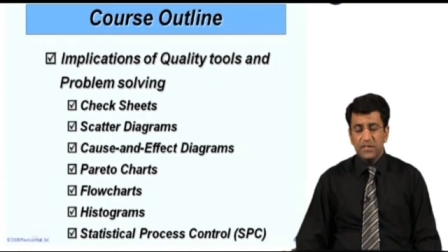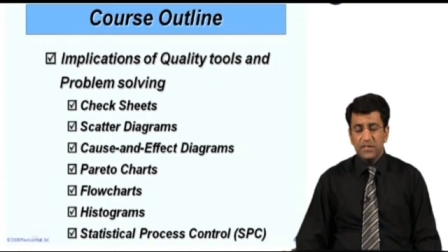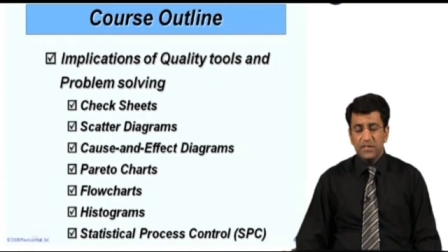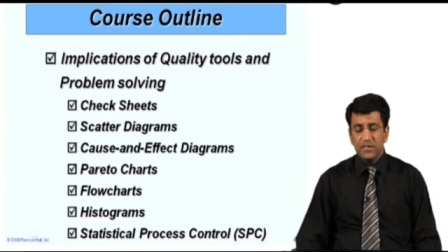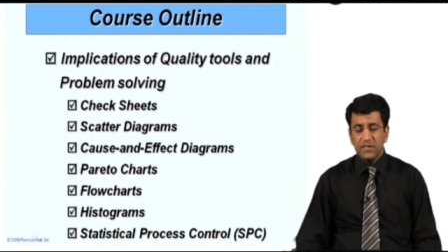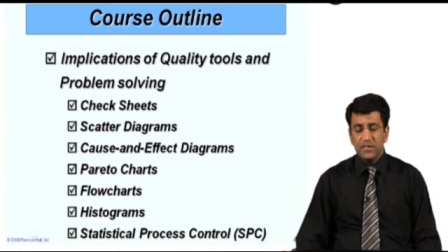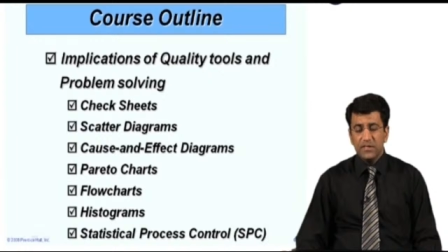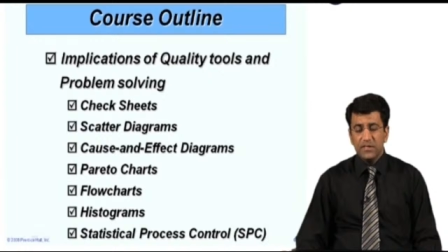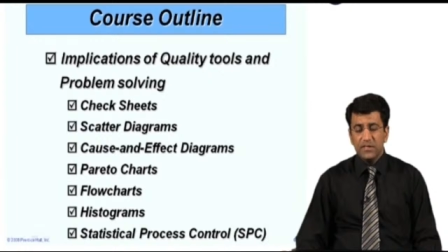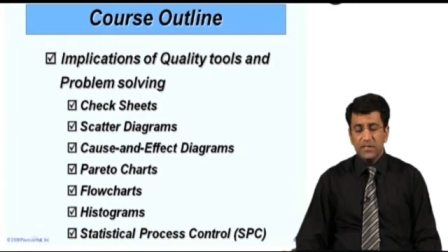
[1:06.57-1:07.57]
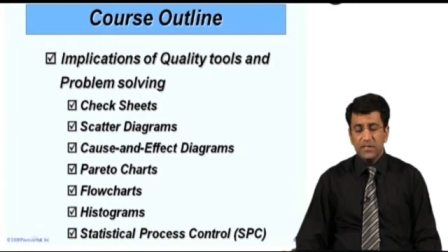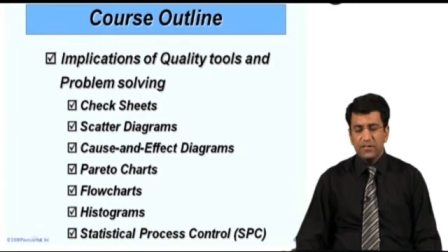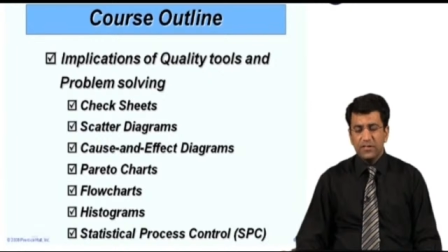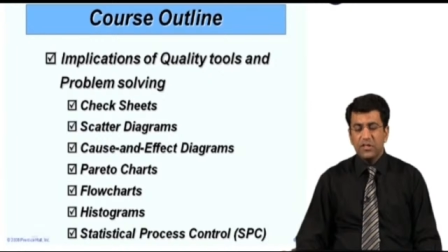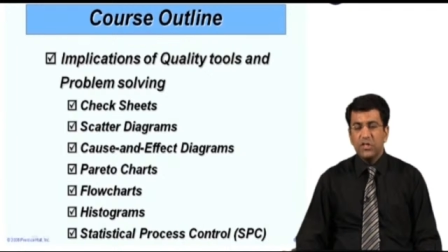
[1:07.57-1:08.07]
charts, flow
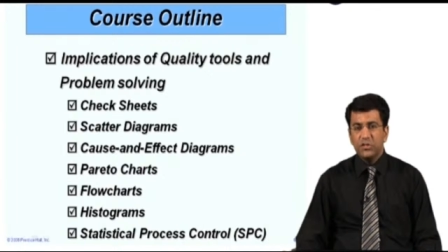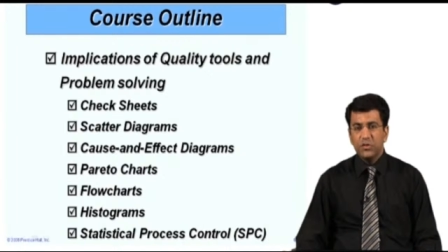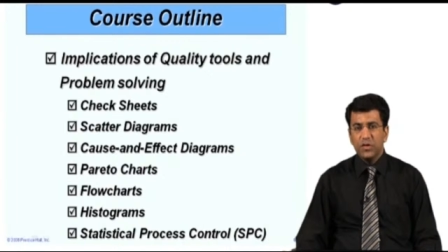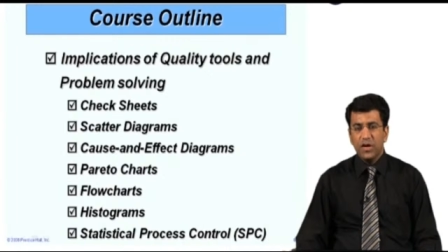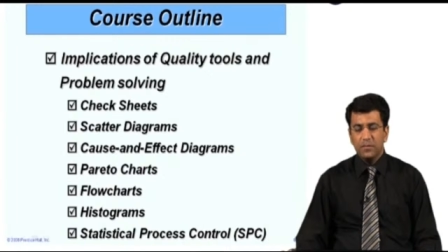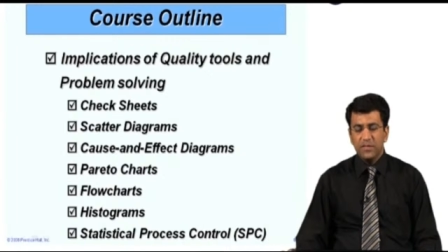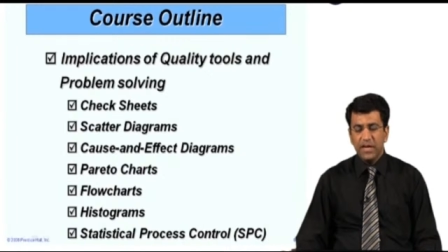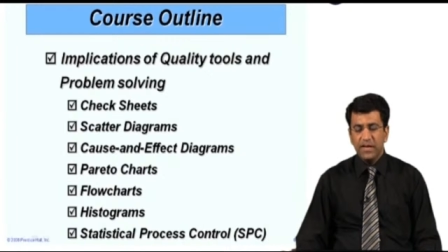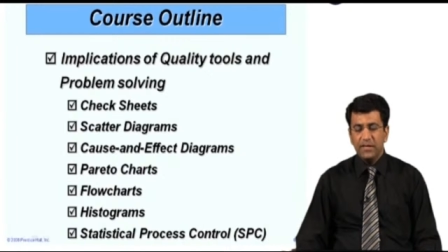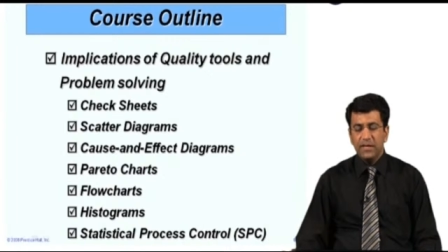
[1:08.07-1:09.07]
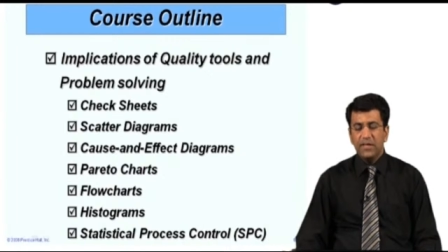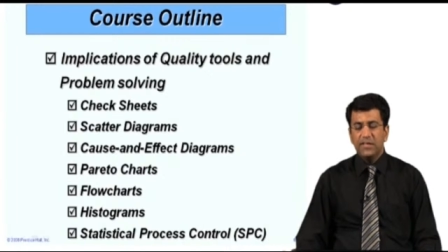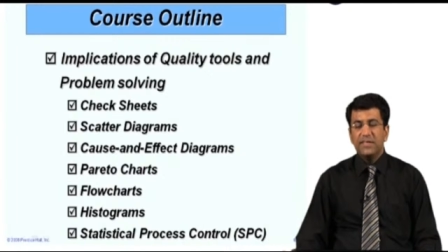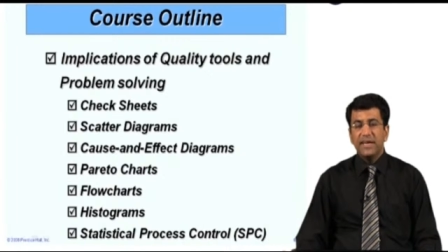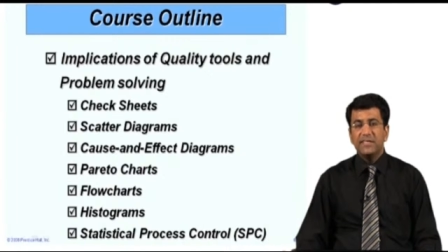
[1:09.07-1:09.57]
charts, histograms, and
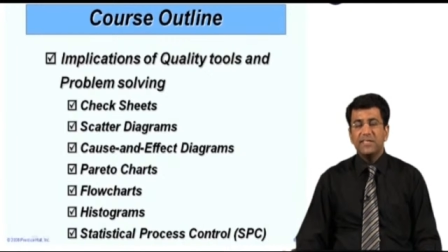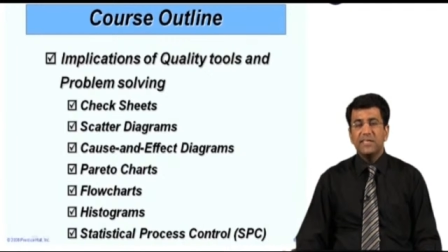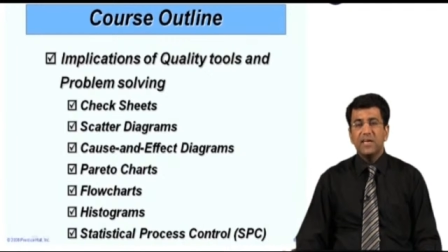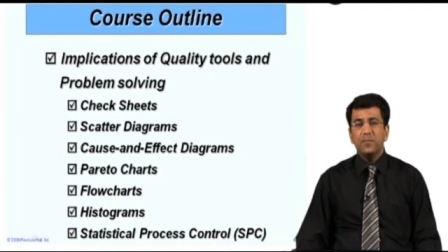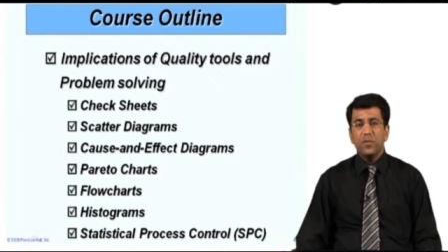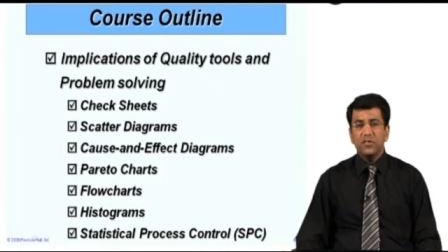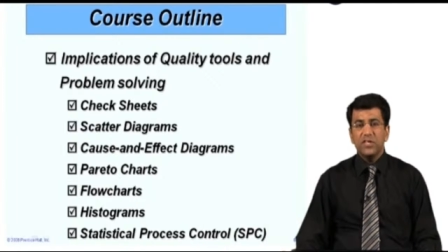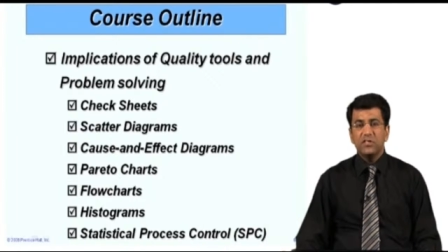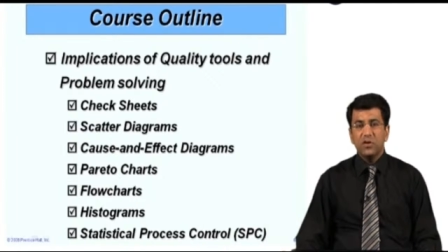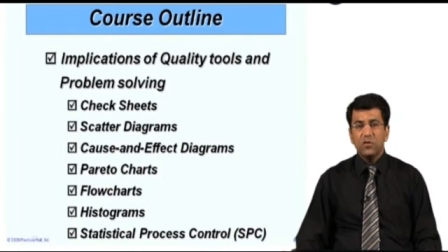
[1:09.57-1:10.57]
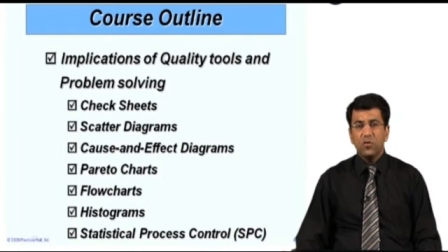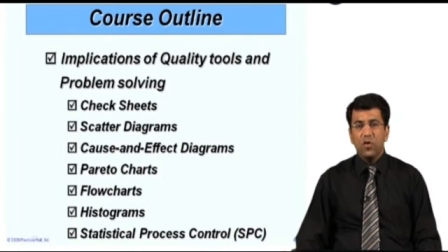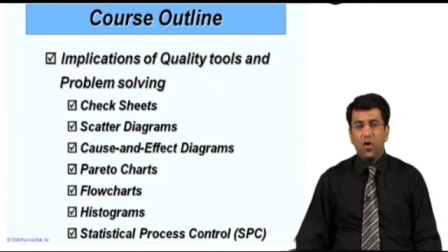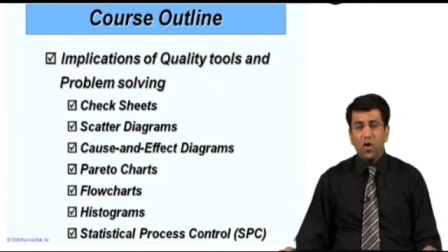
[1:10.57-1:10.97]
statistical process control.